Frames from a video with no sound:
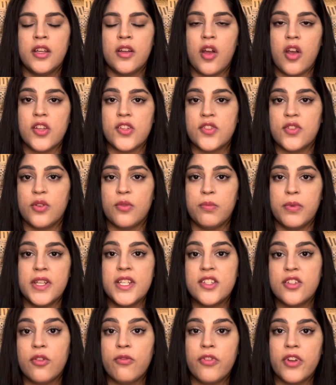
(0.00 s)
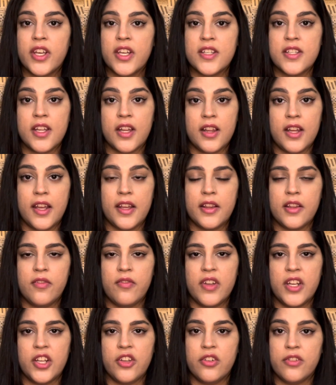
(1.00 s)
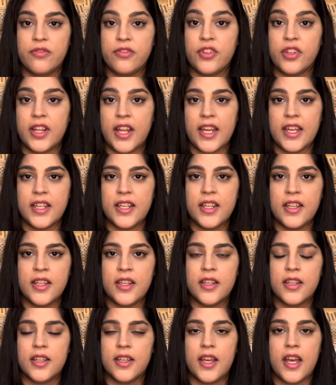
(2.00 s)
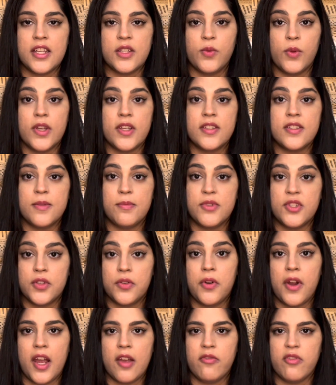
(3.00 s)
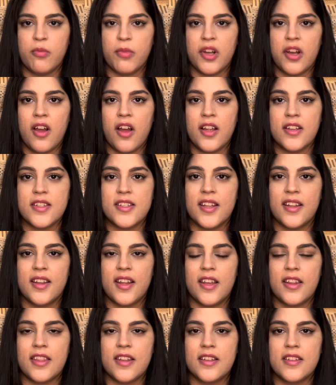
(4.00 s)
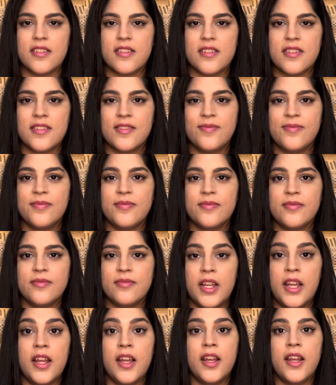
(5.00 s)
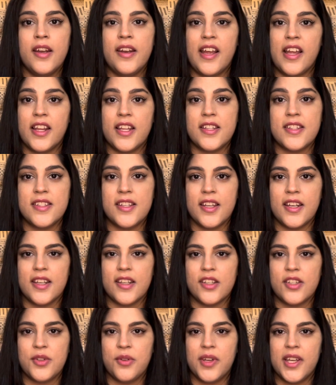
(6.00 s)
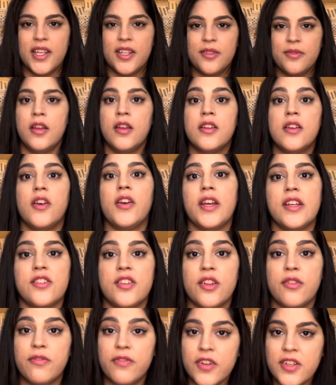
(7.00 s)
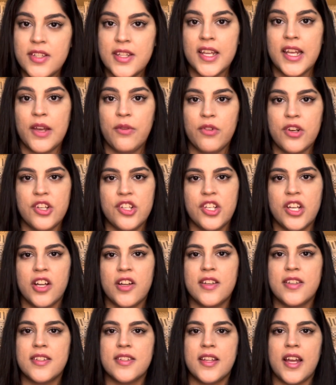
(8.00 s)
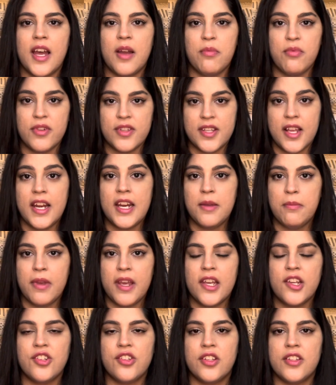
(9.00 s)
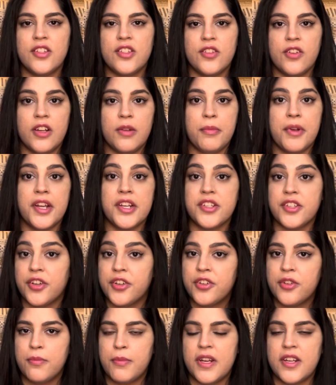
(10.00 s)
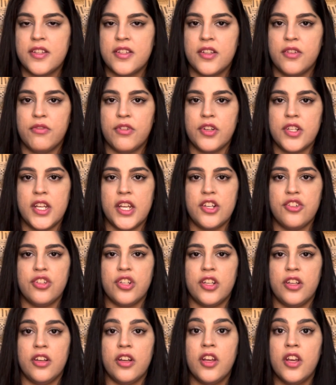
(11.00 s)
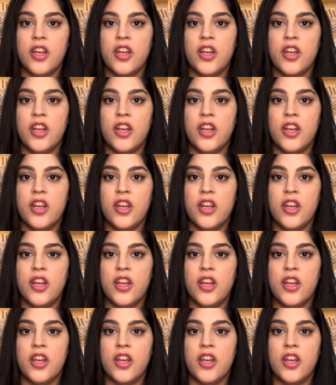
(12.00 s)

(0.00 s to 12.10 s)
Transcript: Also, please don't forget to like the video if you liked it, as well as subscribe for more content like this. Now let's get into it. Okay, so the first thing I want to share is that presenting patients during my internal medicine rotation